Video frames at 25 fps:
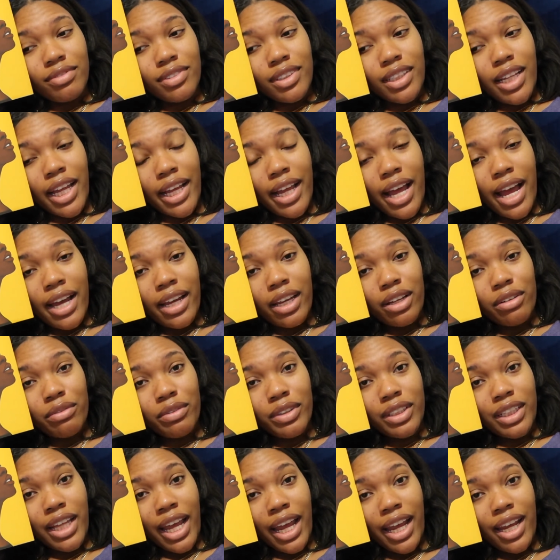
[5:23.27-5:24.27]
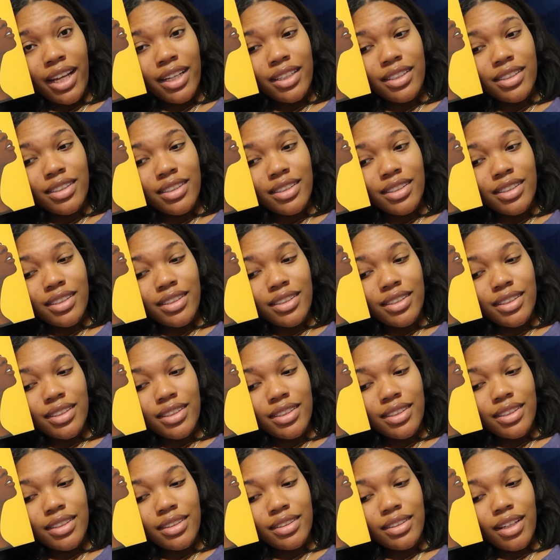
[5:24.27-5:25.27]
Like, I can relate.
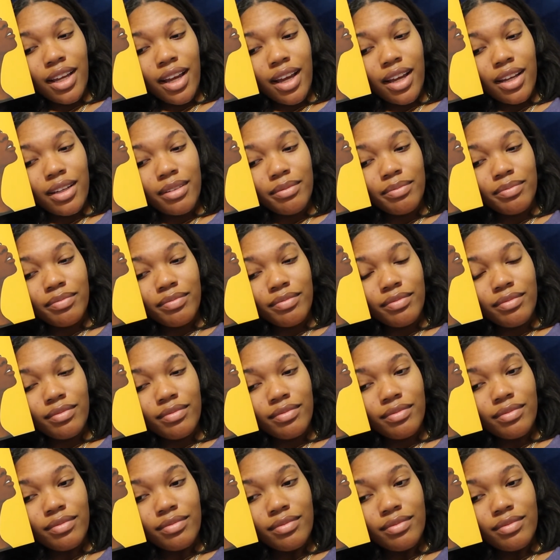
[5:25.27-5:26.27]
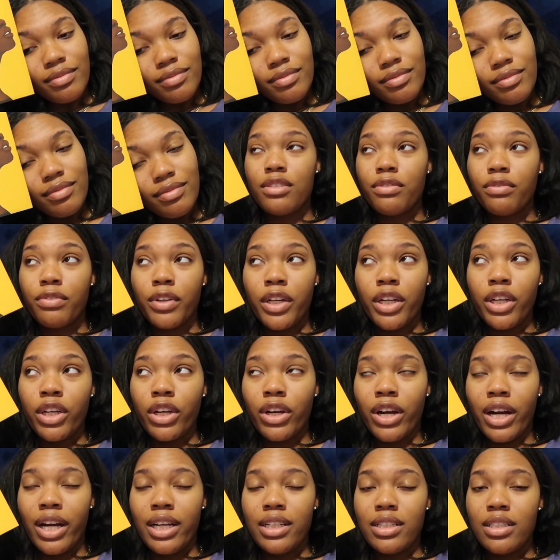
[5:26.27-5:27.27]
It's freaking
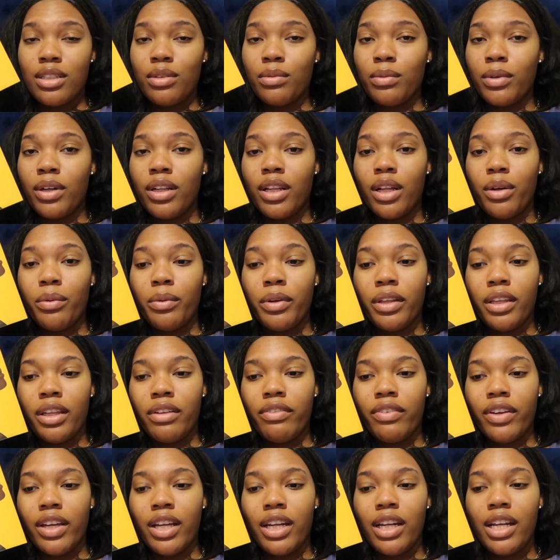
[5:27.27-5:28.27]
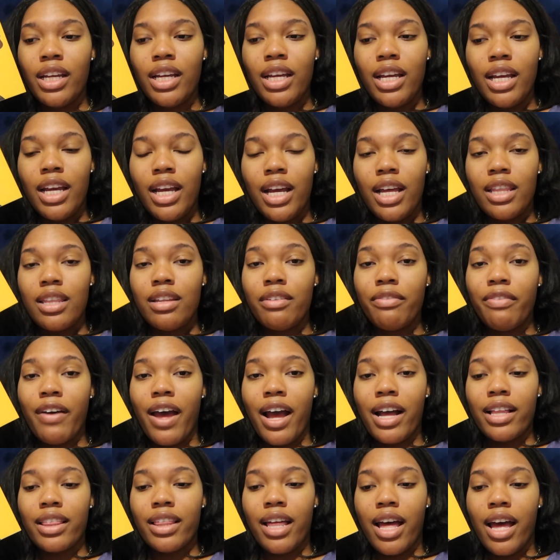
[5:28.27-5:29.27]
crazy, the world that we live in, and the
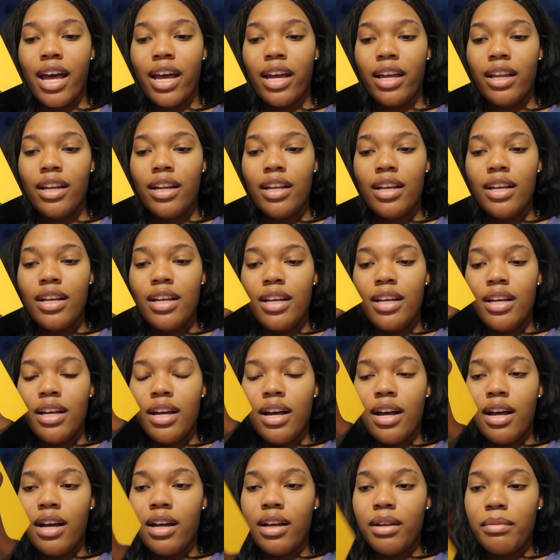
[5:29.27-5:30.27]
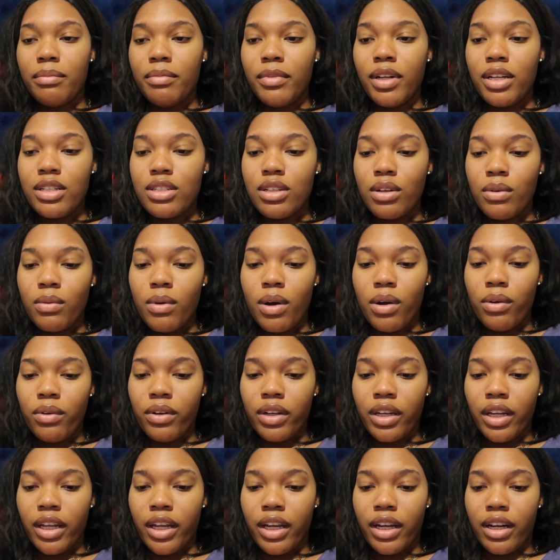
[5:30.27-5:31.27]
fact that there's a quote
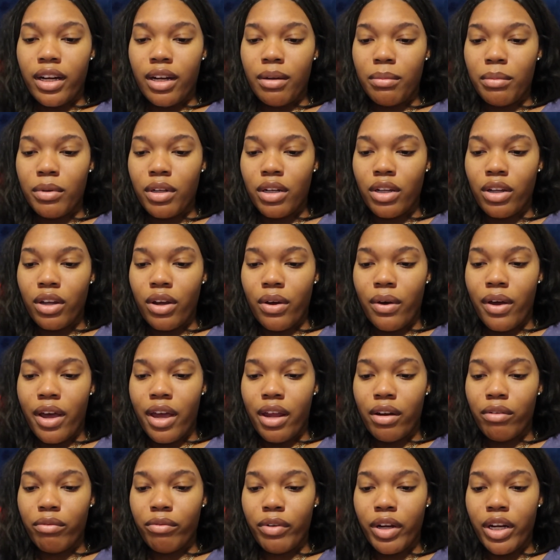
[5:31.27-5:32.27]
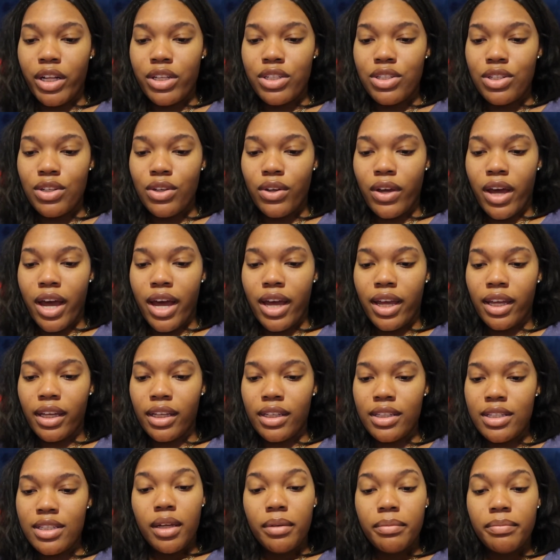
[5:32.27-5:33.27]
in here. I'm gonna go ahead and read it to you
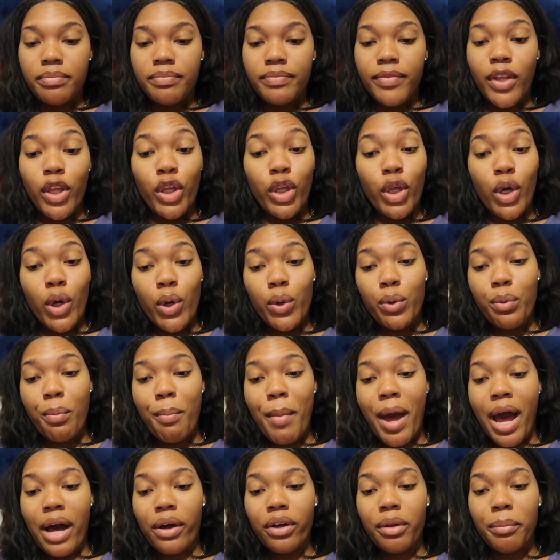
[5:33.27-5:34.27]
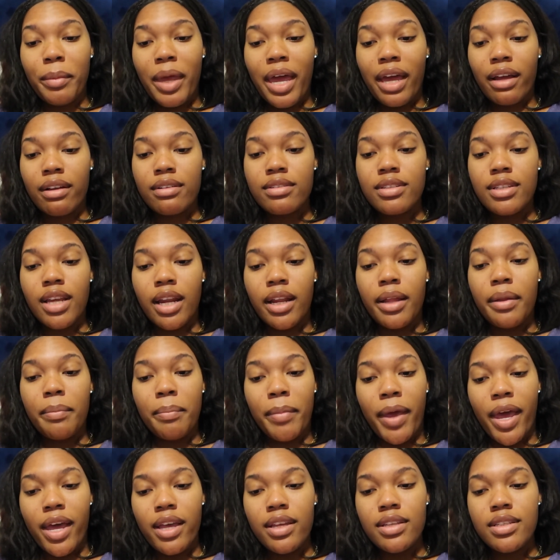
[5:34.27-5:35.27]
guys. Yo, Malcolm X said it
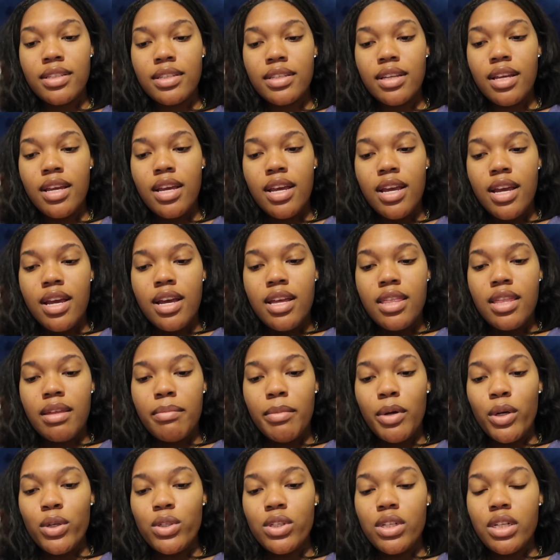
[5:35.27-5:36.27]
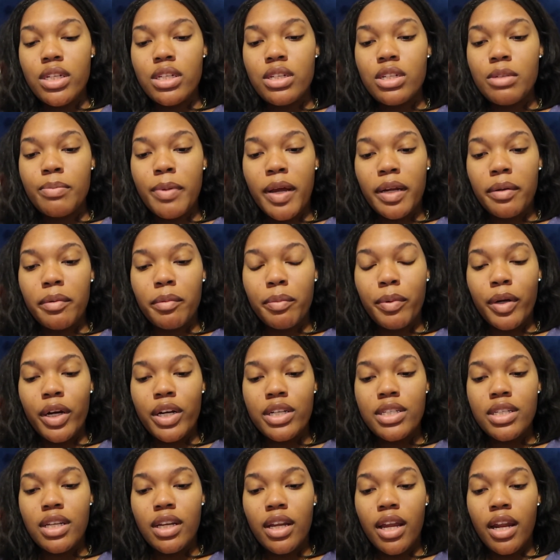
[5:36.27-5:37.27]
best. The most disrespected
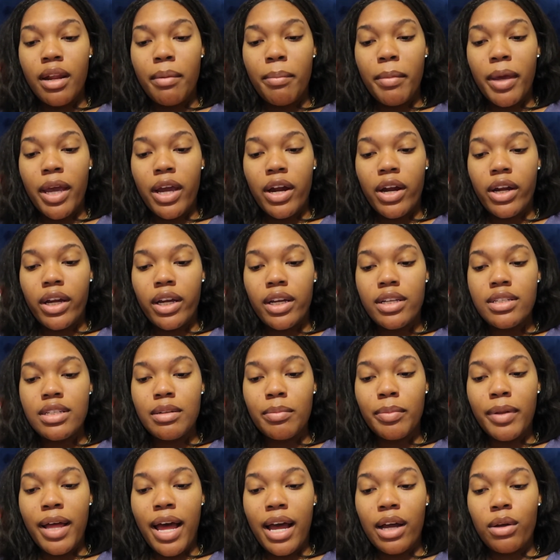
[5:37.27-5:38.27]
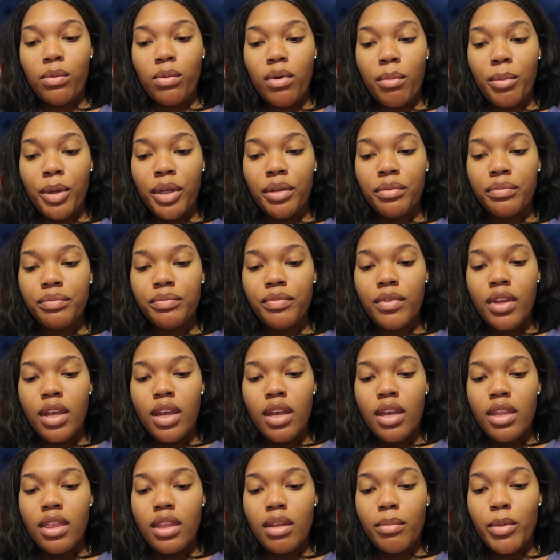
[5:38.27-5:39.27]
person in America is the black woman.
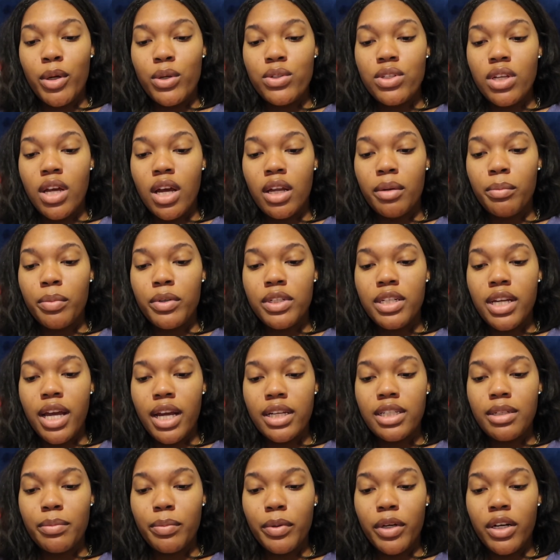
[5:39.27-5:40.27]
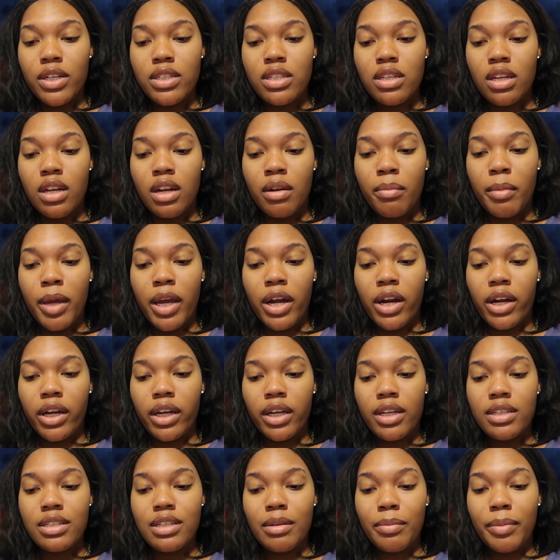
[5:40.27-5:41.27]
The most unprotected person in America
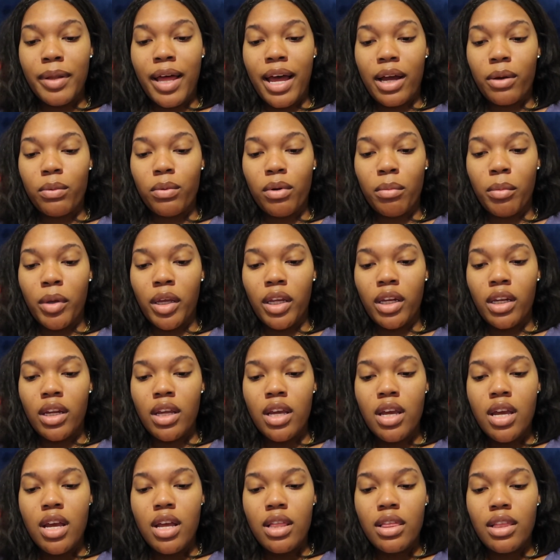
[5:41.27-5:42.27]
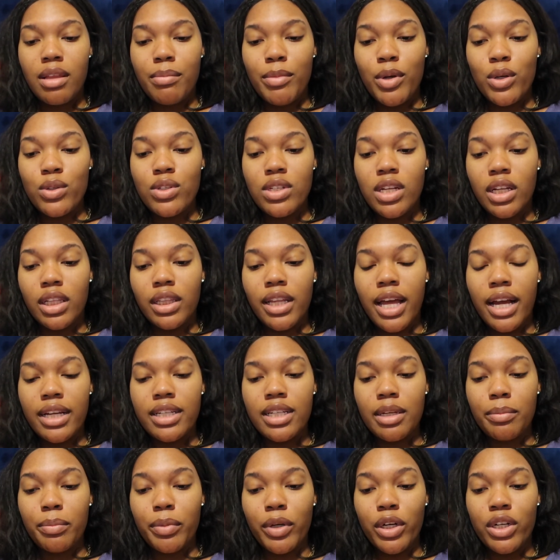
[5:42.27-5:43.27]
is the black woman. The most
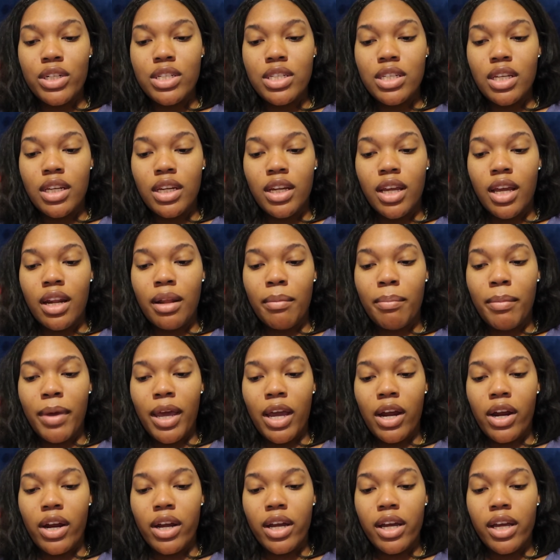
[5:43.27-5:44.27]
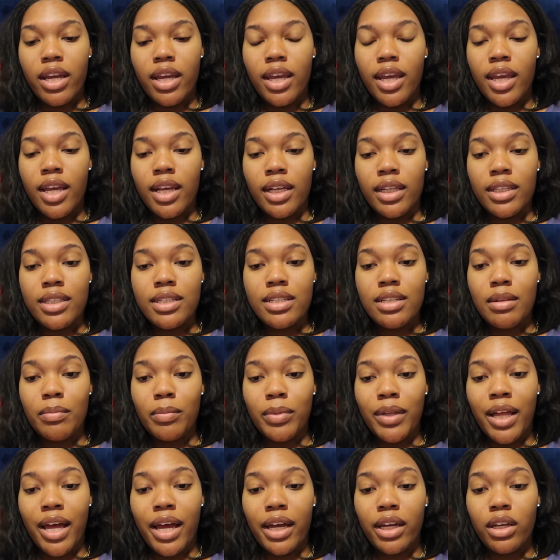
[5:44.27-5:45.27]
neglected person in America is the
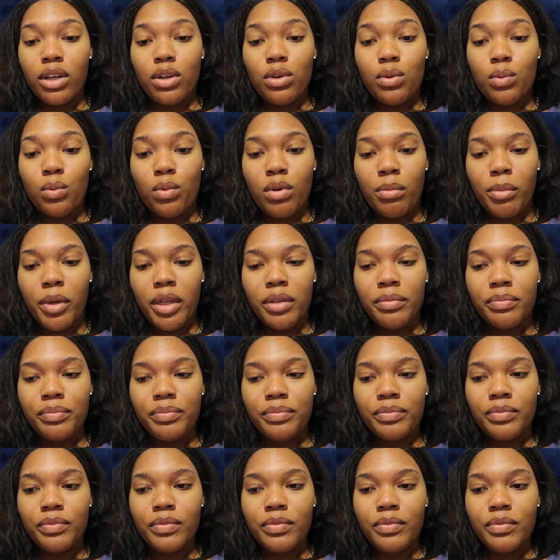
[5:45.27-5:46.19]
black woman.